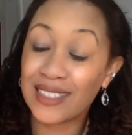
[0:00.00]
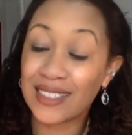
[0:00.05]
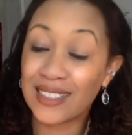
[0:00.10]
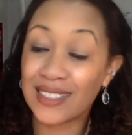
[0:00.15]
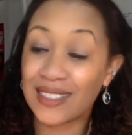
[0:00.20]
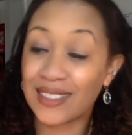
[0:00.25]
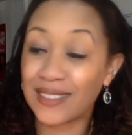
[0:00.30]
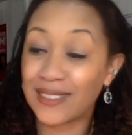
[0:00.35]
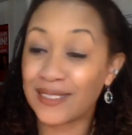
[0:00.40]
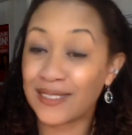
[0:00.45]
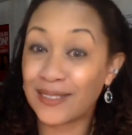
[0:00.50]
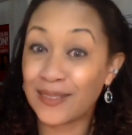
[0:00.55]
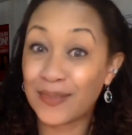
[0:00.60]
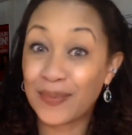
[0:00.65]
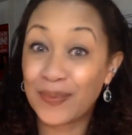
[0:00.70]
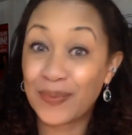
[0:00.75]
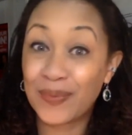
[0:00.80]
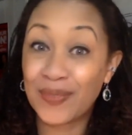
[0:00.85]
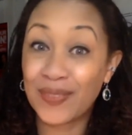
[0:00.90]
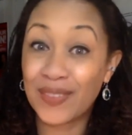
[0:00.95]
So
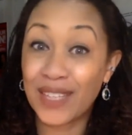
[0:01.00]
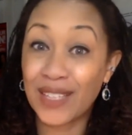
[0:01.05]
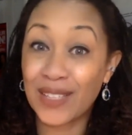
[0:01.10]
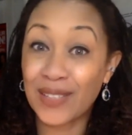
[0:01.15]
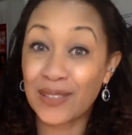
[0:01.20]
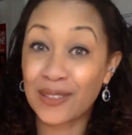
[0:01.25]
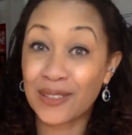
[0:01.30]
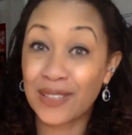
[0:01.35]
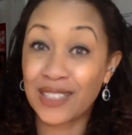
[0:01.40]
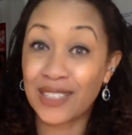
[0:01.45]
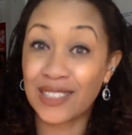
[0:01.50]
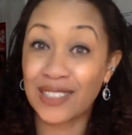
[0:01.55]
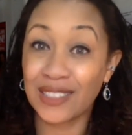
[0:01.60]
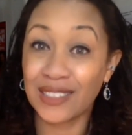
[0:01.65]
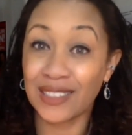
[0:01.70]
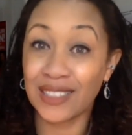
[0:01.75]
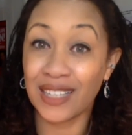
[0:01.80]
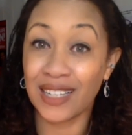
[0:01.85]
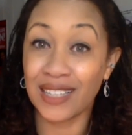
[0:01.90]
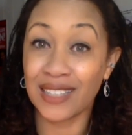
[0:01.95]
thanks for watching, you
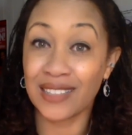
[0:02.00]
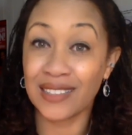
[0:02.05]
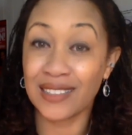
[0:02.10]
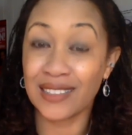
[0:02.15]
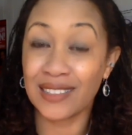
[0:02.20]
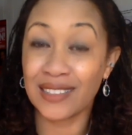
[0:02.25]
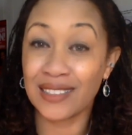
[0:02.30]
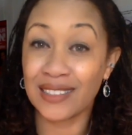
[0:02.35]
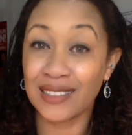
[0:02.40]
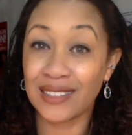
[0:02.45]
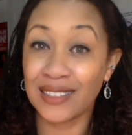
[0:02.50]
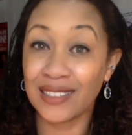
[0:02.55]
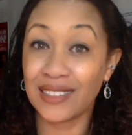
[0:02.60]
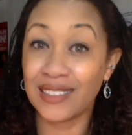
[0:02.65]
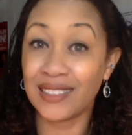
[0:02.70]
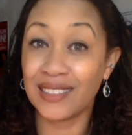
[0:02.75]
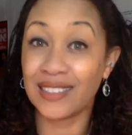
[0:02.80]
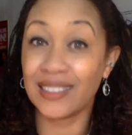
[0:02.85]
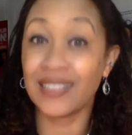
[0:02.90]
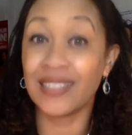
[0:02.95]
guys.
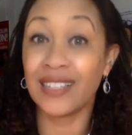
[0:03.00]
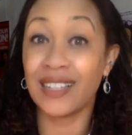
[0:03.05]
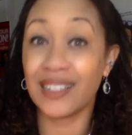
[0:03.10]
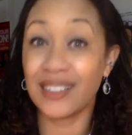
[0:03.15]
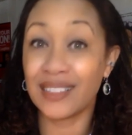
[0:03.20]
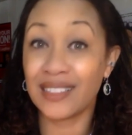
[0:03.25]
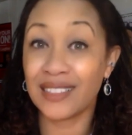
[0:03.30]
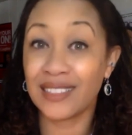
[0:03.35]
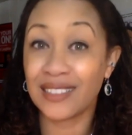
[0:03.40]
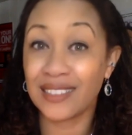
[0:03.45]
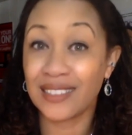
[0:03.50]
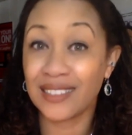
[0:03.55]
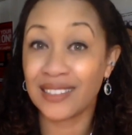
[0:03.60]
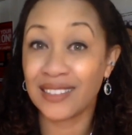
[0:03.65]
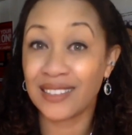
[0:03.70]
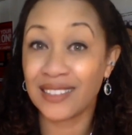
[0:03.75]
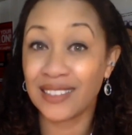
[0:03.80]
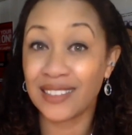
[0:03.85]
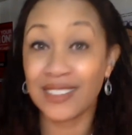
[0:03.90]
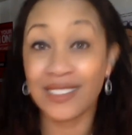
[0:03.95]
Good luck.
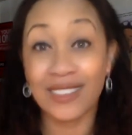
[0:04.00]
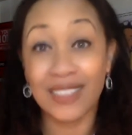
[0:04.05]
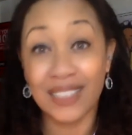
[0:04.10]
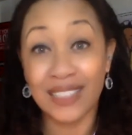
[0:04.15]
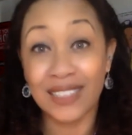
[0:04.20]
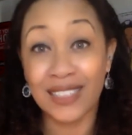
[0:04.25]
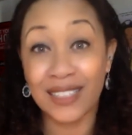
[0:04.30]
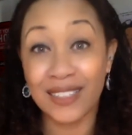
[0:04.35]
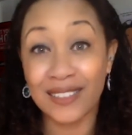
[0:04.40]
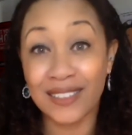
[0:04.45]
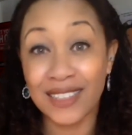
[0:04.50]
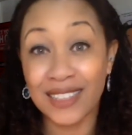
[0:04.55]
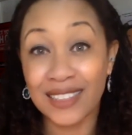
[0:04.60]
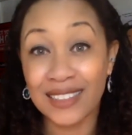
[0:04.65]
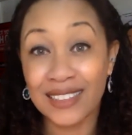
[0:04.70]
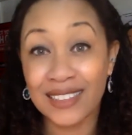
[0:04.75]
Good decluttering.